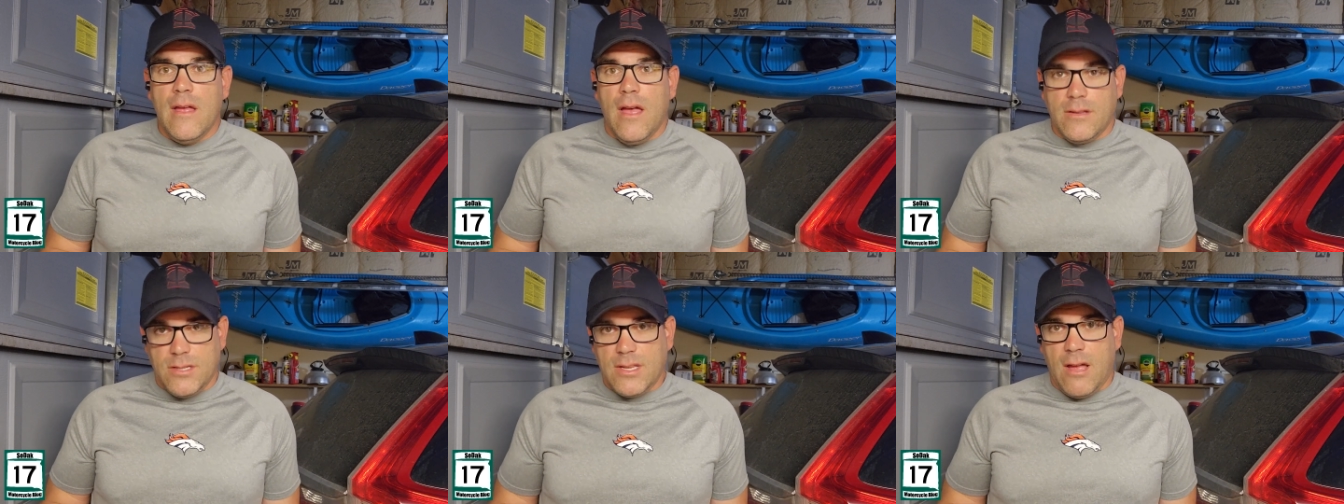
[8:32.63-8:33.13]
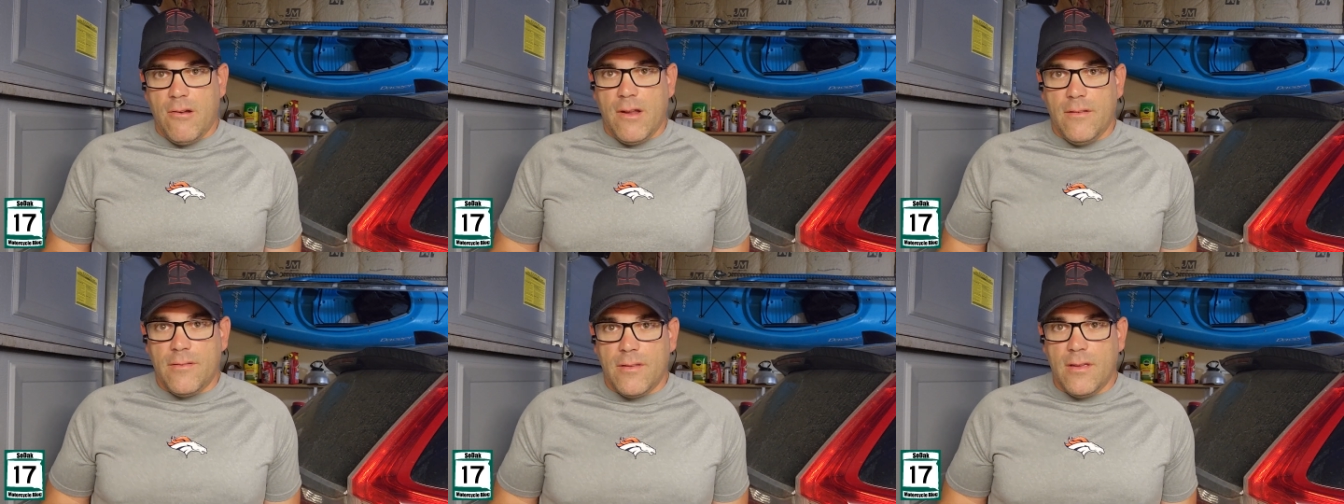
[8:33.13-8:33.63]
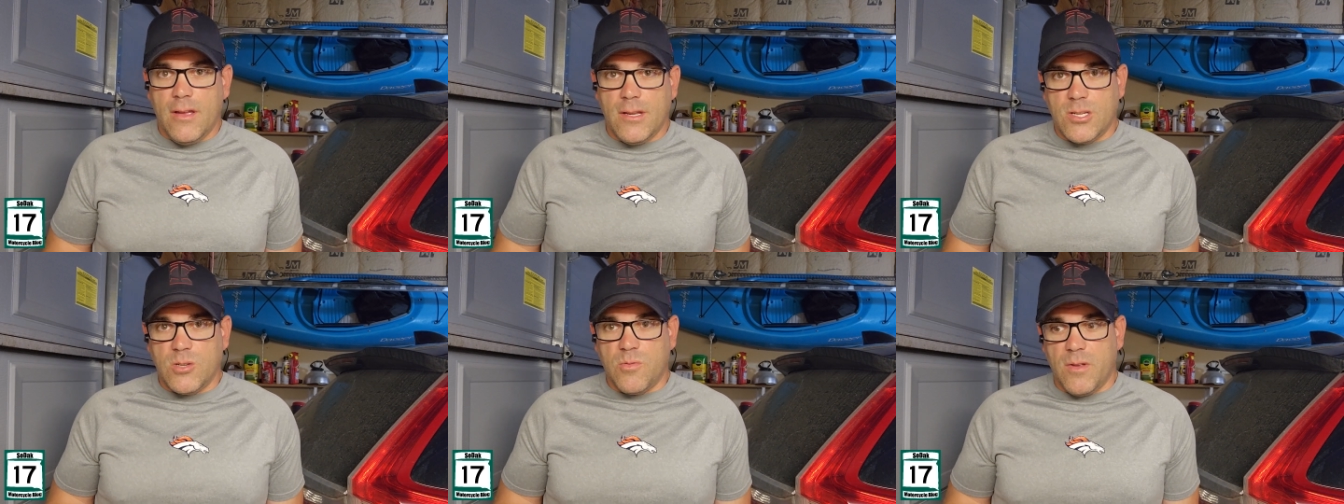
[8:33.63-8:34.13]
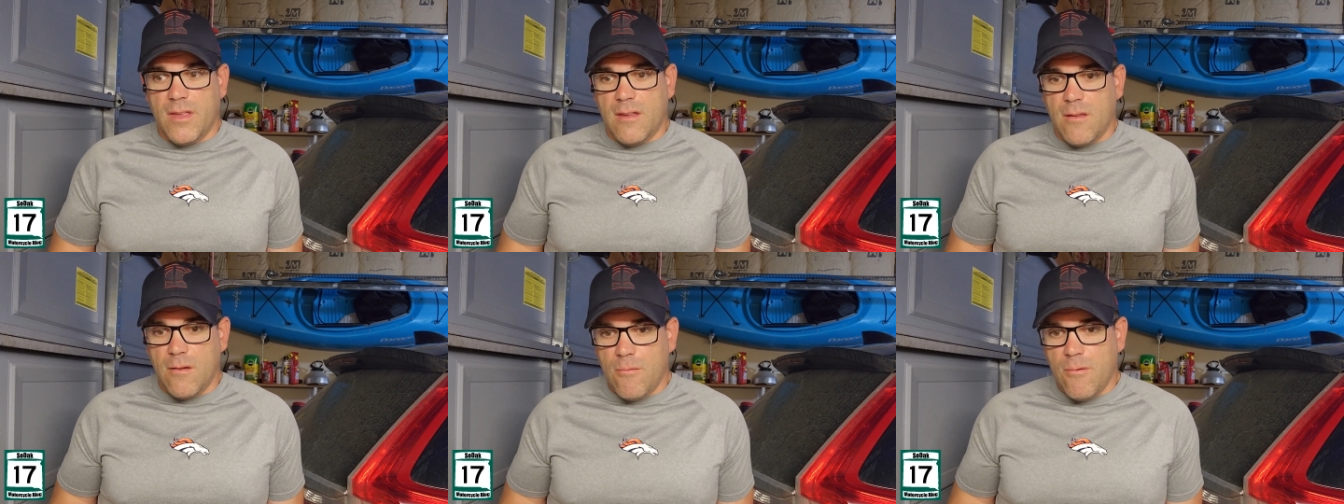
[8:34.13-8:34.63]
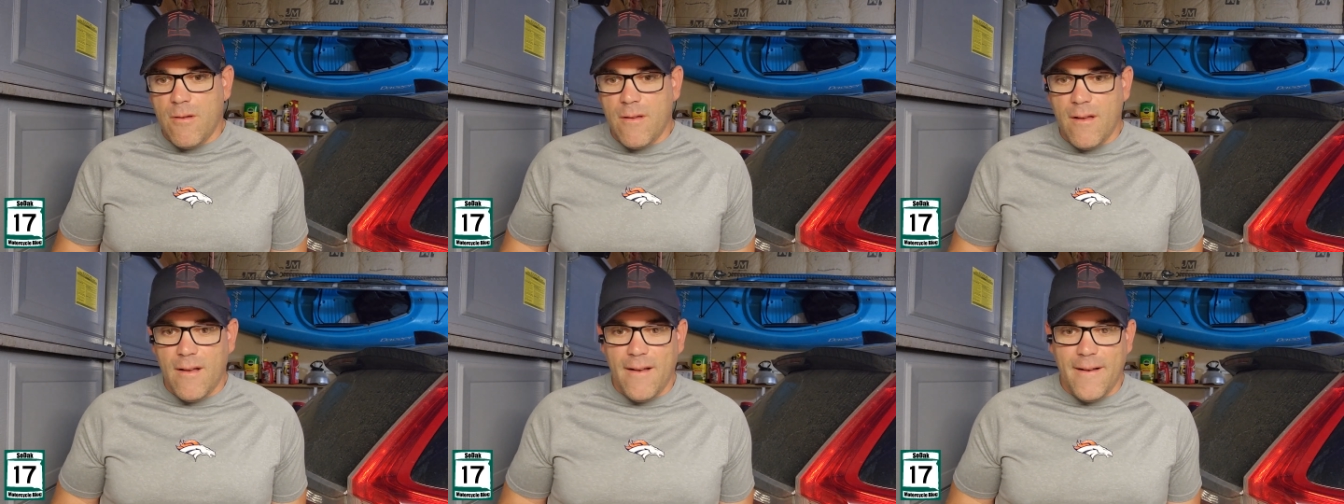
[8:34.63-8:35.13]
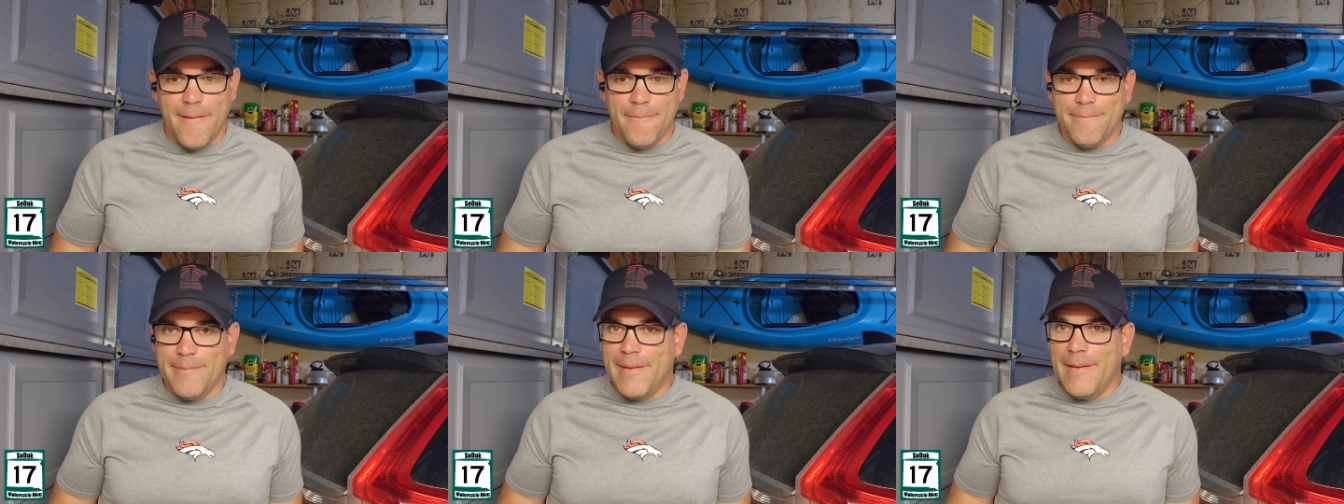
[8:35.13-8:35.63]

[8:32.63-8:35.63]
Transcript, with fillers: that's just how it is that's just what they do um,